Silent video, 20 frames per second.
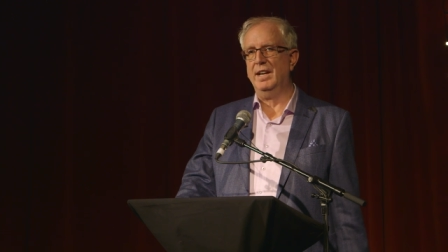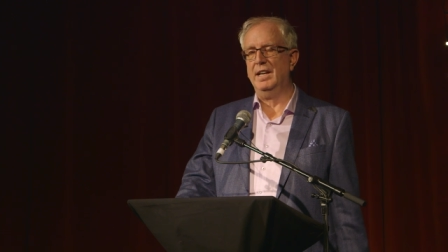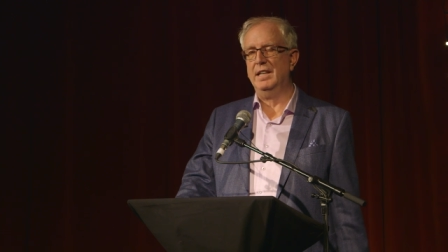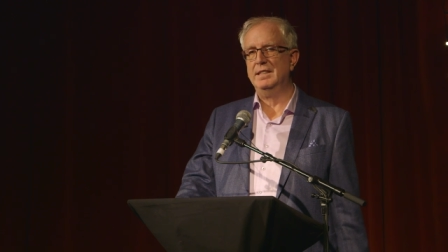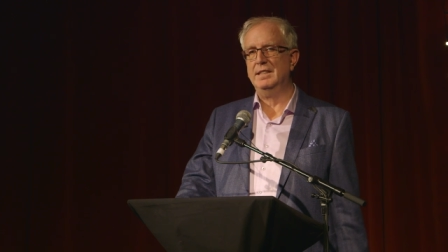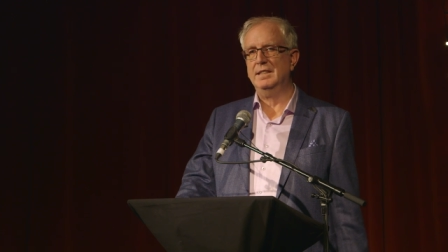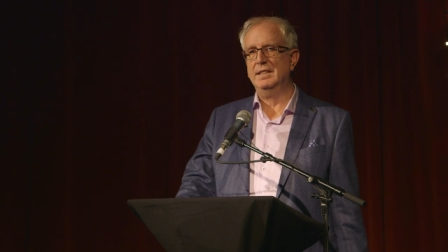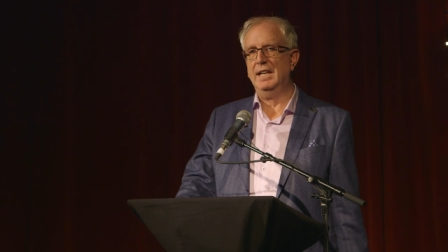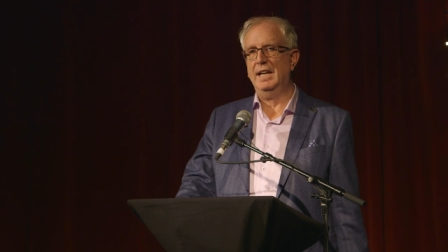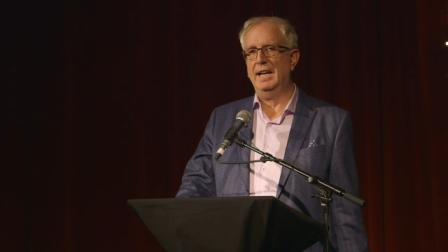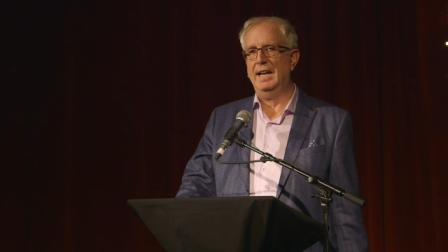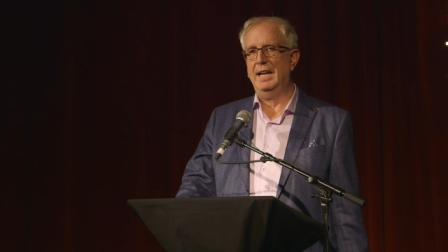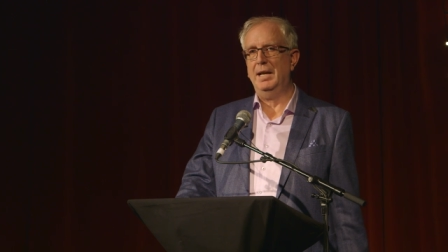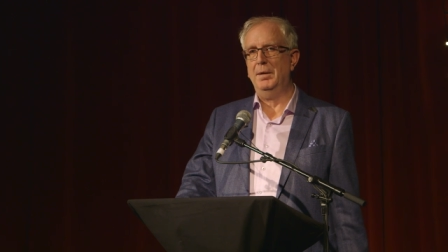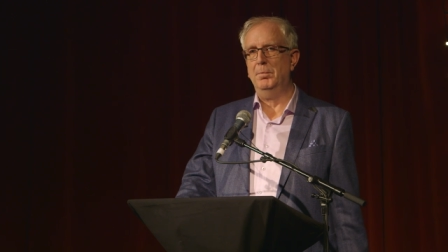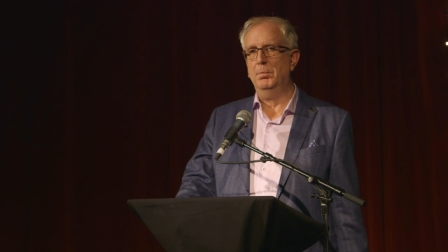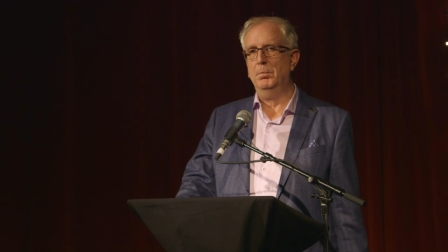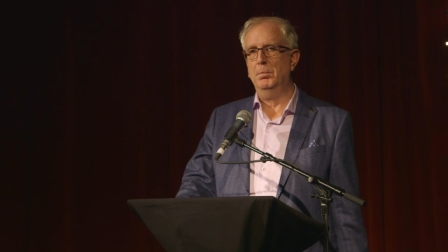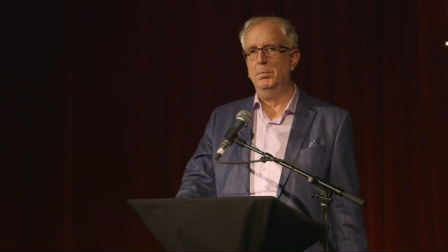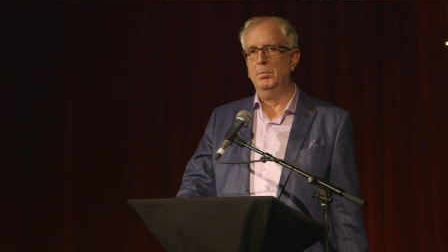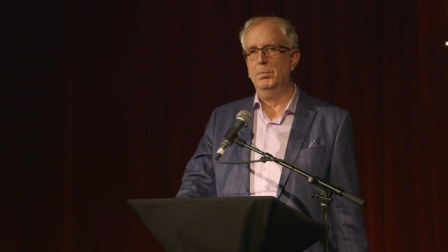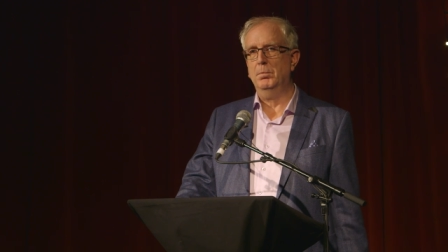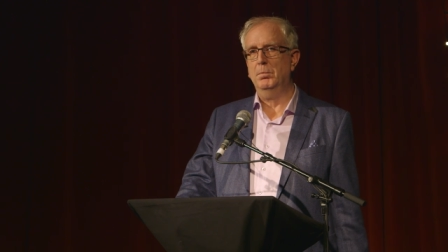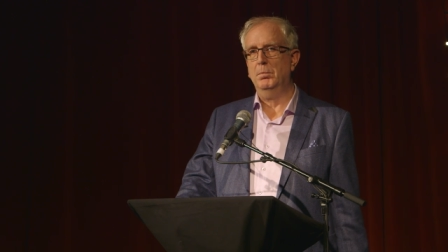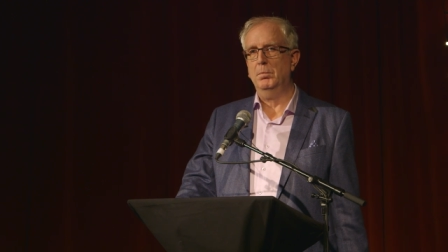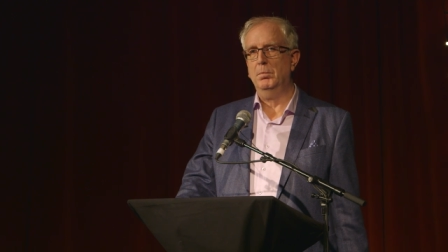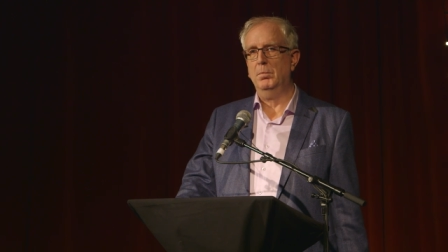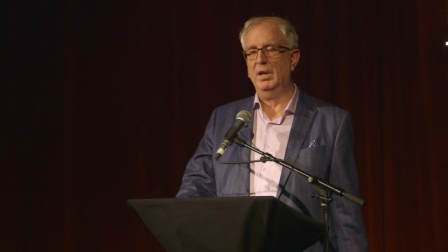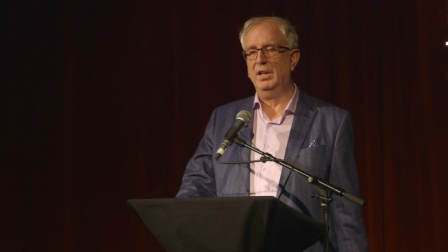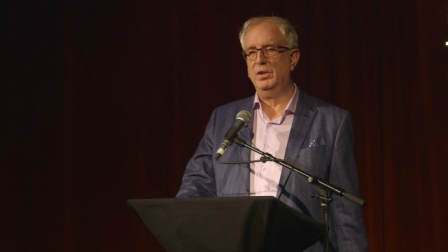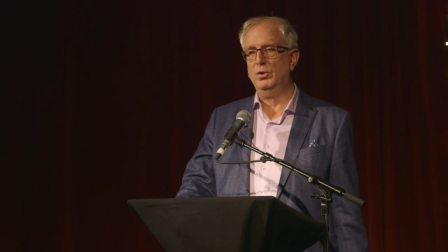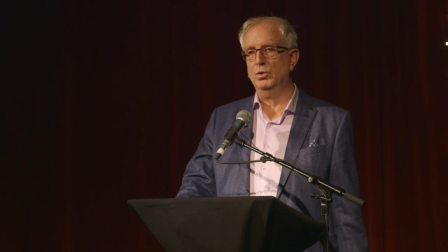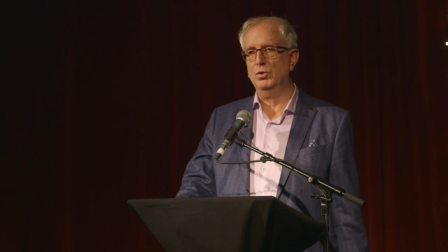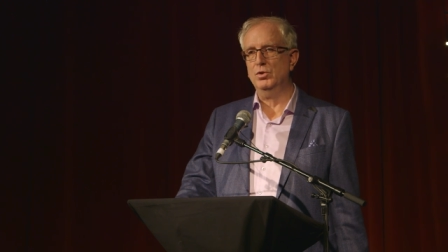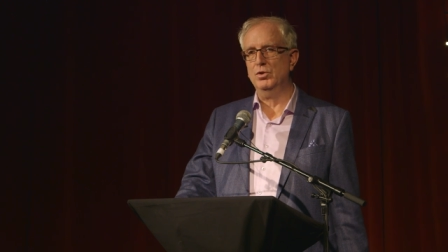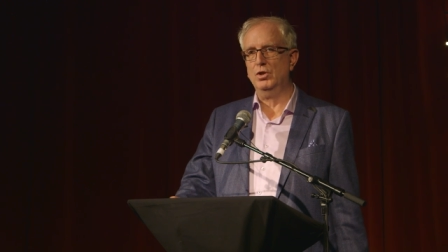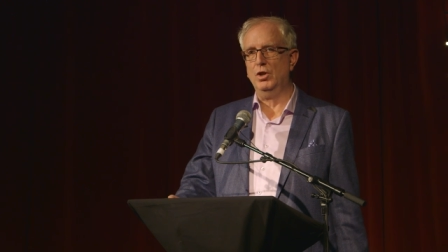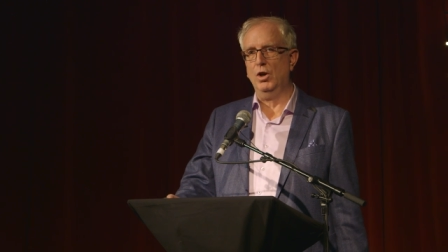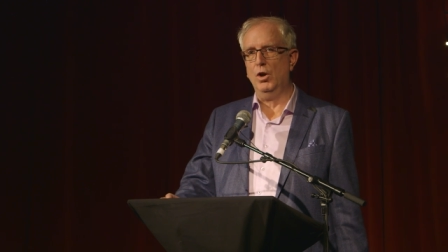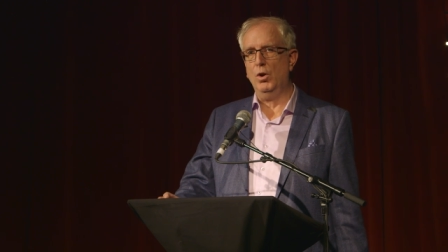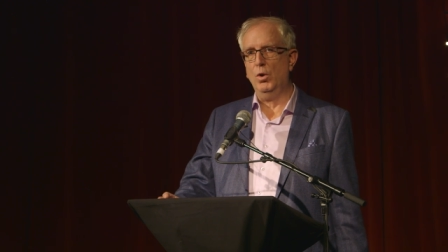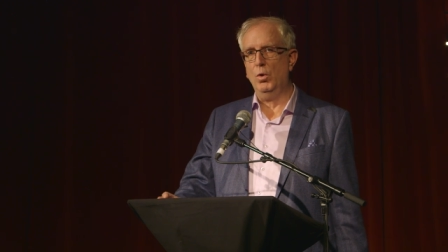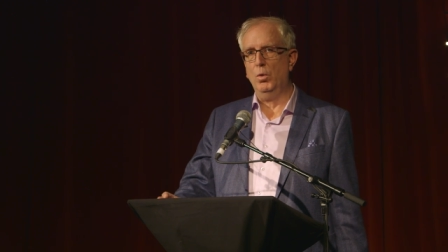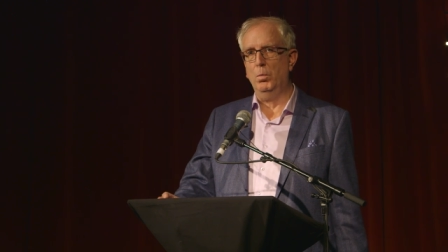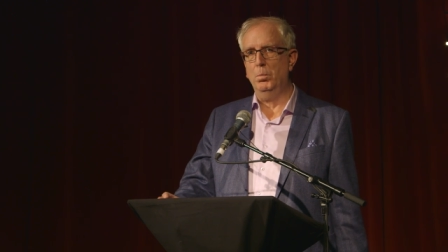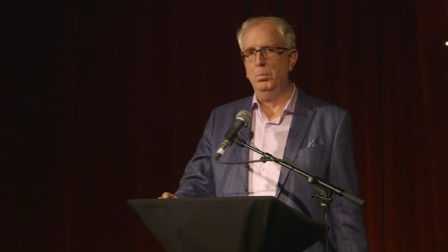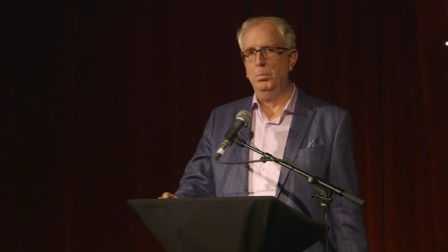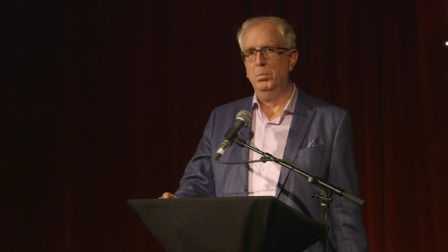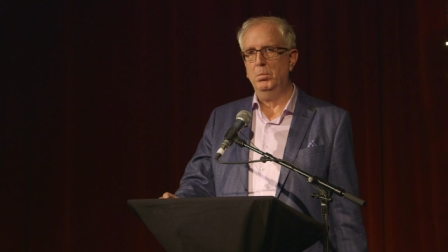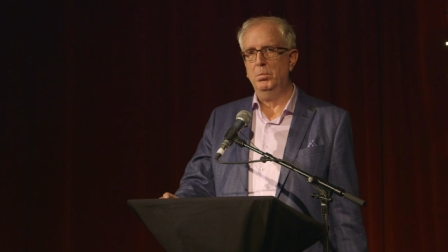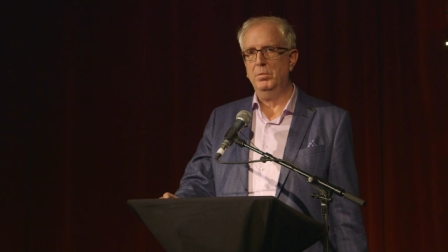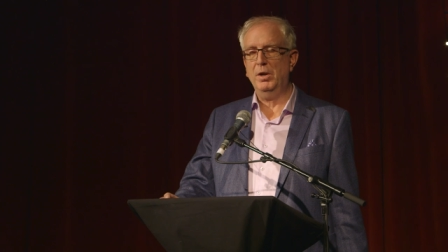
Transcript: that um, I couldn't go home.